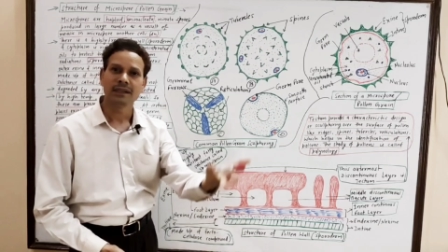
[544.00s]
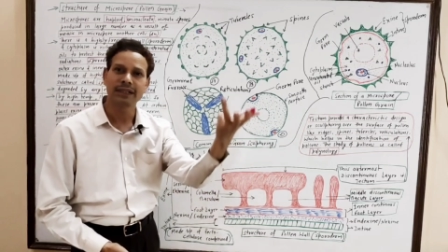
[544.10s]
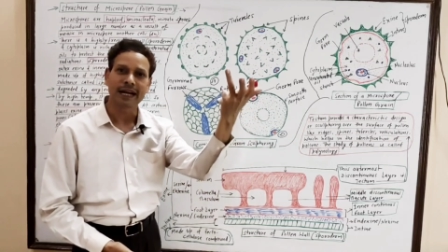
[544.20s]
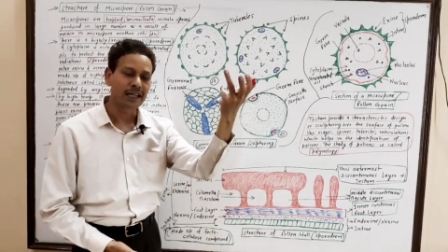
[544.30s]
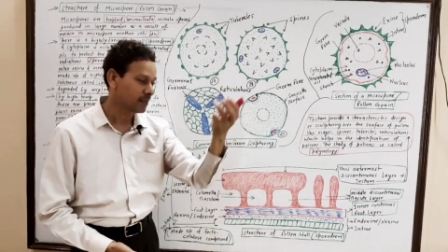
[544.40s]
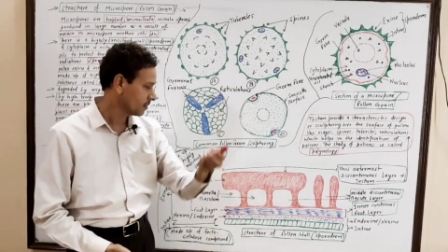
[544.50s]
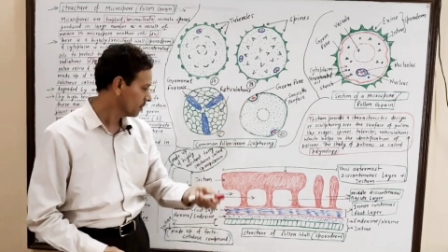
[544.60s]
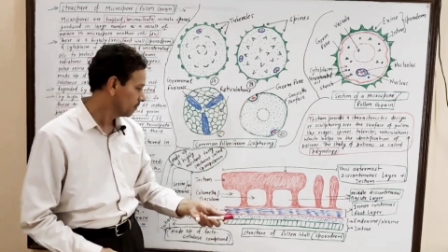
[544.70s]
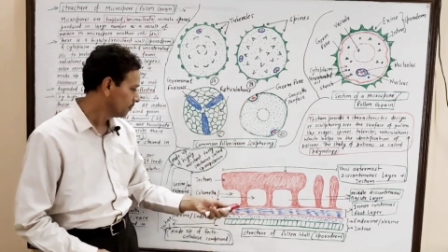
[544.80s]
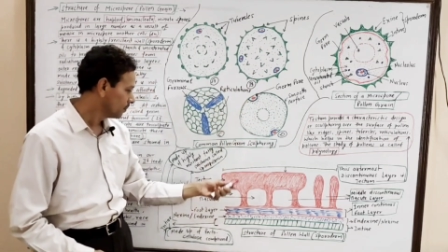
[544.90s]
that is
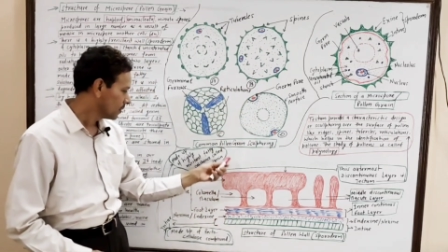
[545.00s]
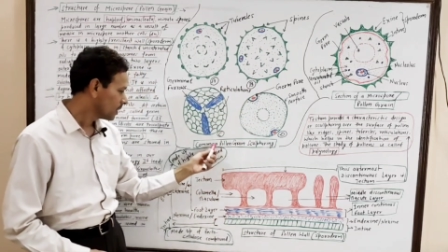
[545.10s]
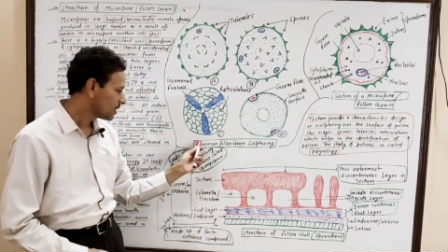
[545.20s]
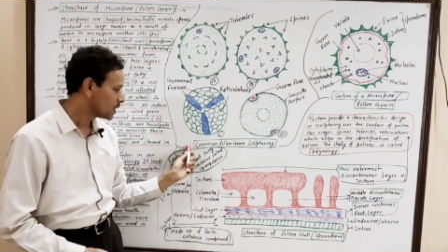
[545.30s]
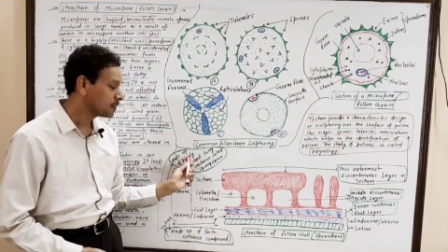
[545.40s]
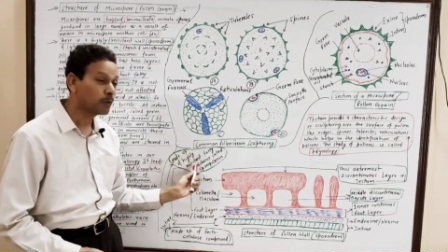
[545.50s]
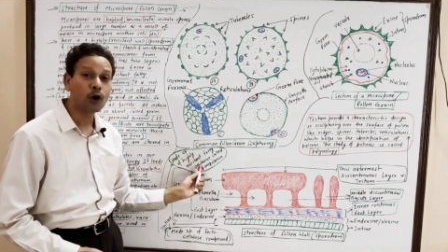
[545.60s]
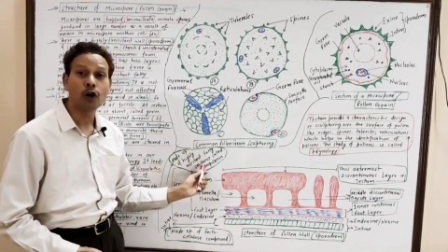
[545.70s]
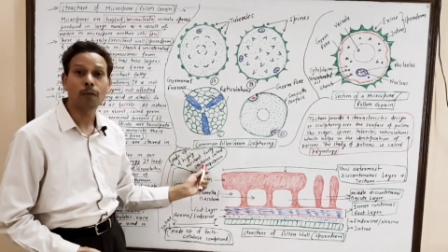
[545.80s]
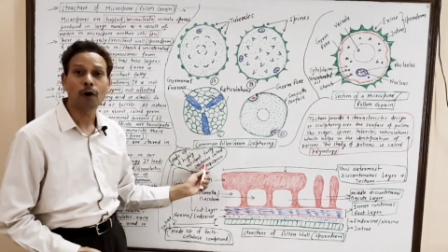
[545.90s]

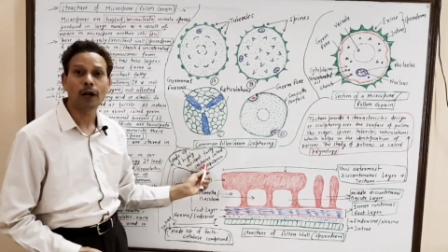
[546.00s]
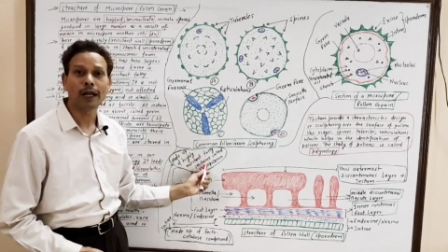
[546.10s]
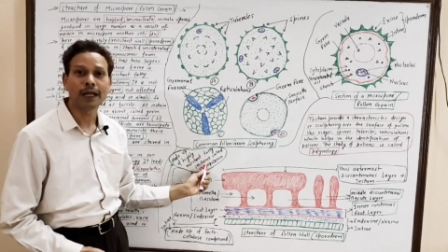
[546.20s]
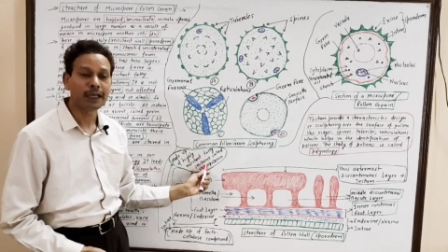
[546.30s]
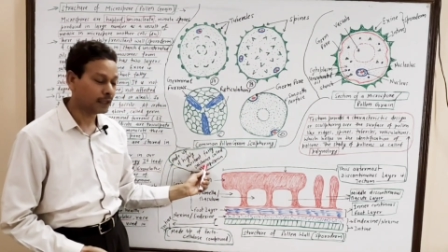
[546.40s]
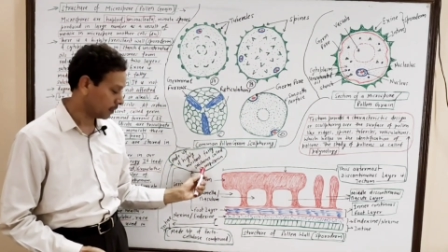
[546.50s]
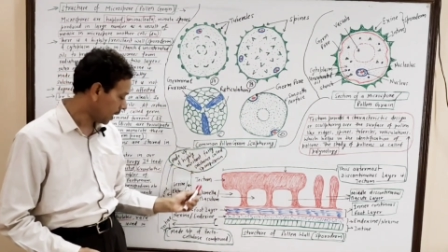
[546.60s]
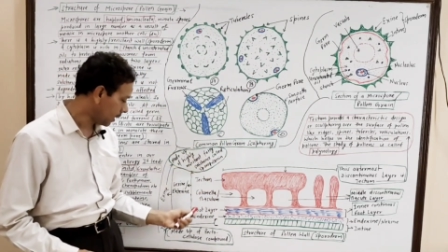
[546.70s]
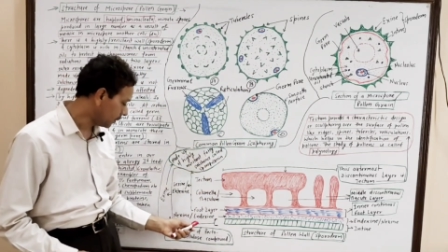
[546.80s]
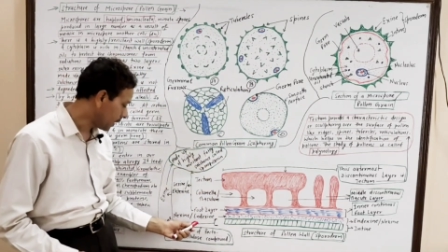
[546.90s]
sporopollenin.
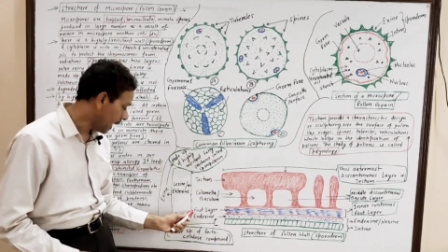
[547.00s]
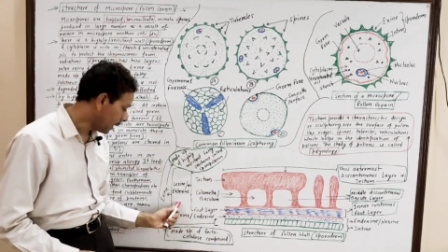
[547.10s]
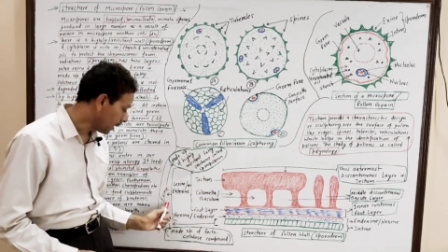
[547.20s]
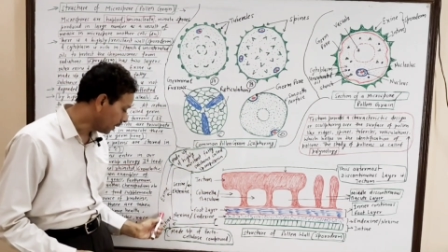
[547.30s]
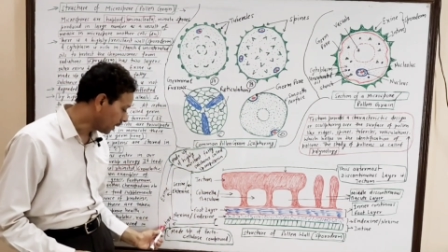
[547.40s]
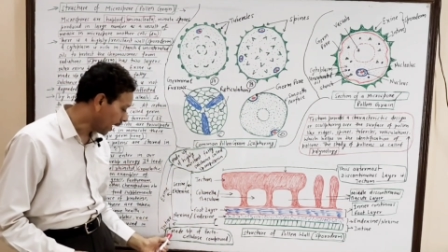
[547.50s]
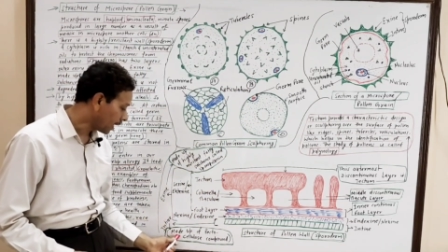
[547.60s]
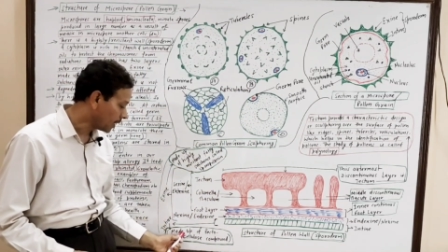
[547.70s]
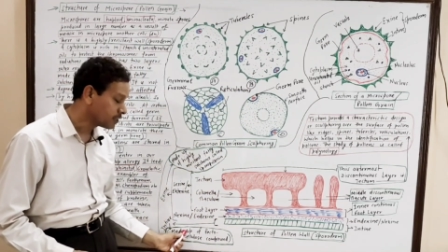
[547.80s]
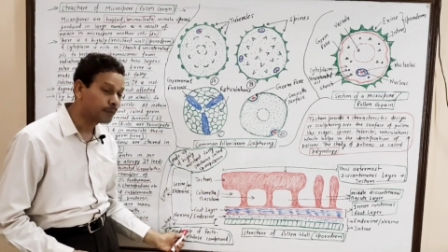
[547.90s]
And that
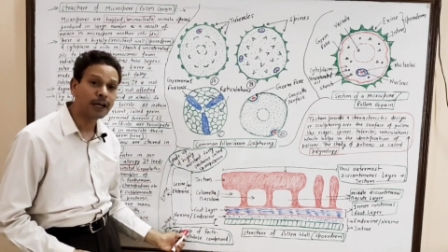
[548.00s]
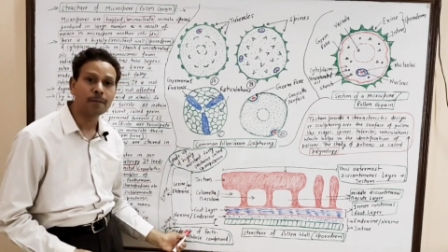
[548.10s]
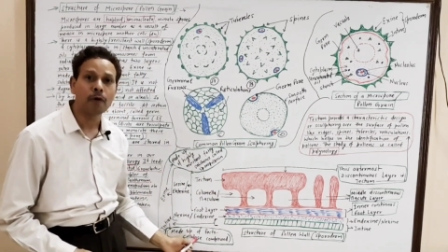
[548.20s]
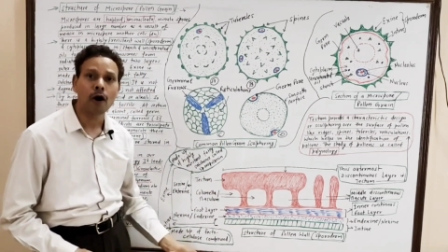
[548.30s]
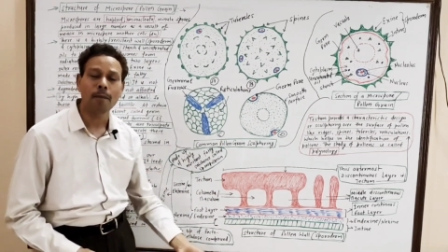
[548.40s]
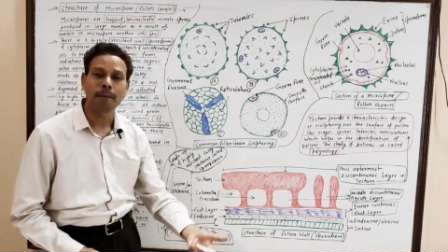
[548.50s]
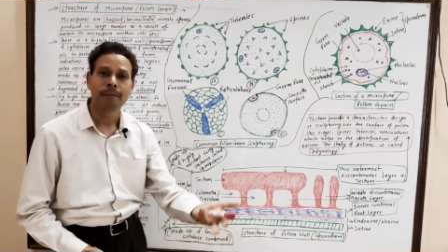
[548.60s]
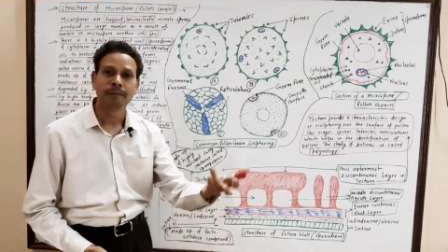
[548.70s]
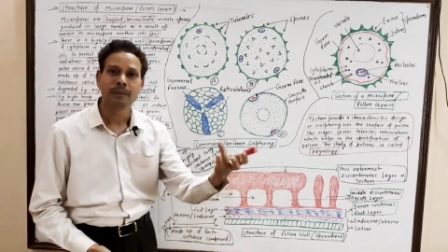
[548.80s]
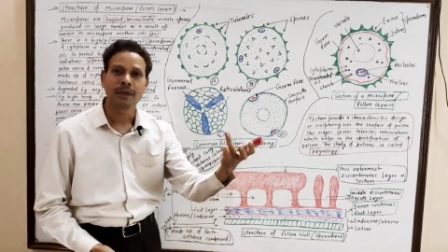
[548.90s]
intine is made up of
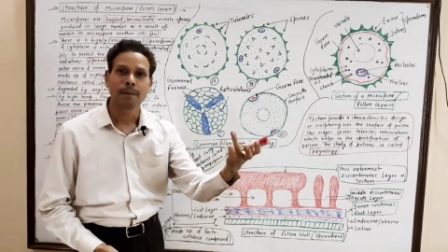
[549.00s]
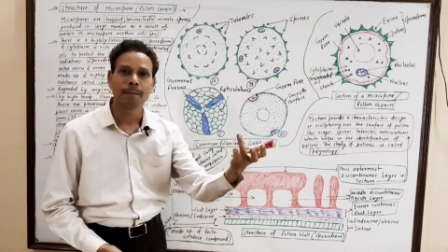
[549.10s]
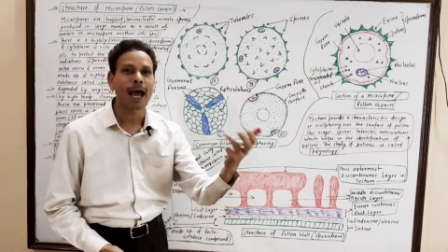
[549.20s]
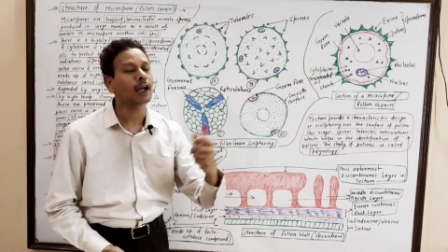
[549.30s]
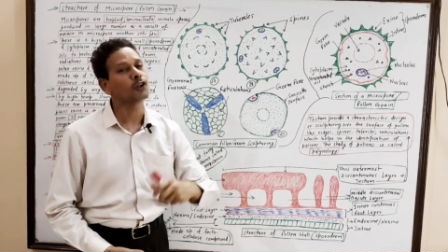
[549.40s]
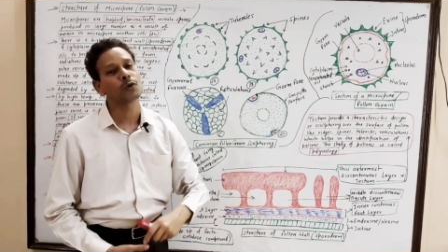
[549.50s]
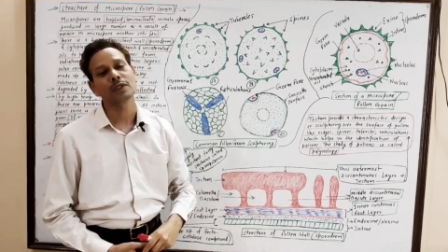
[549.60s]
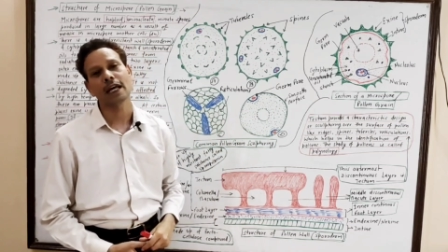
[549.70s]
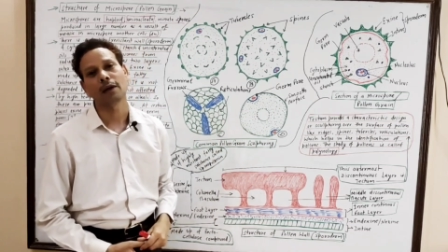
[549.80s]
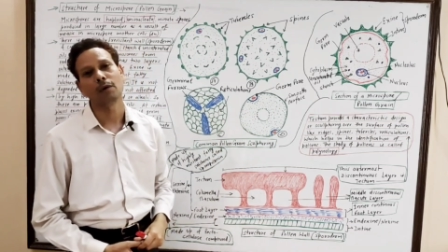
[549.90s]

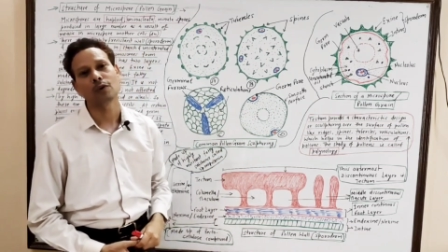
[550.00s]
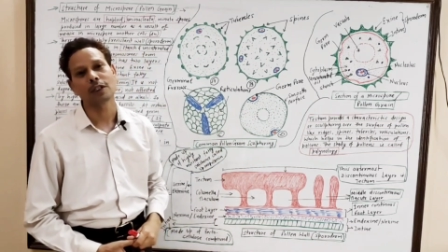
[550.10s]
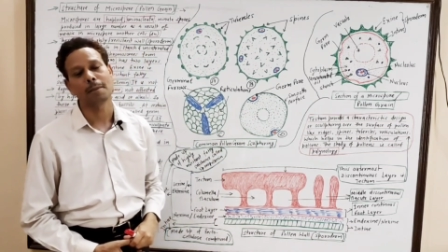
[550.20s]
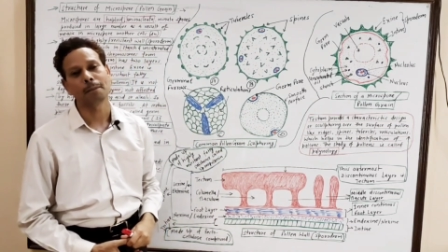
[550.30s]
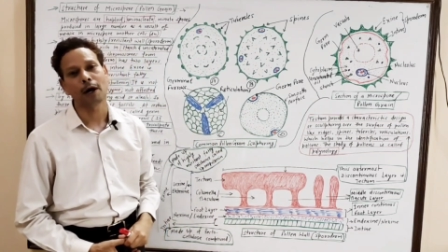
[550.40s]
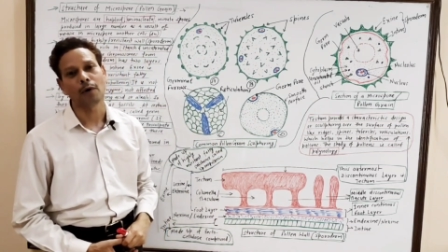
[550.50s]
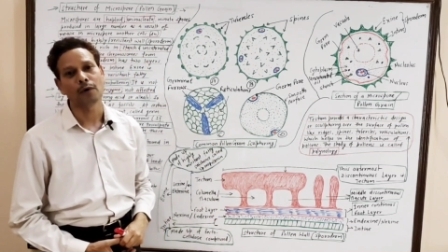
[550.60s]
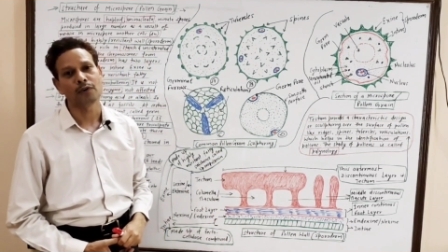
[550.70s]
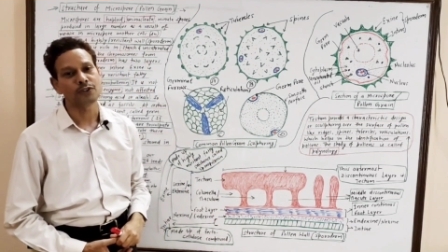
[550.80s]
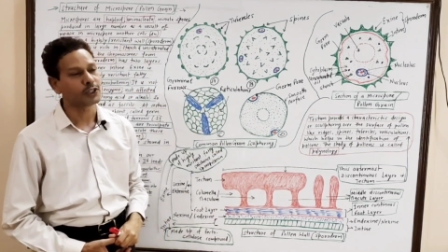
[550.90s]
pectocellulose compound.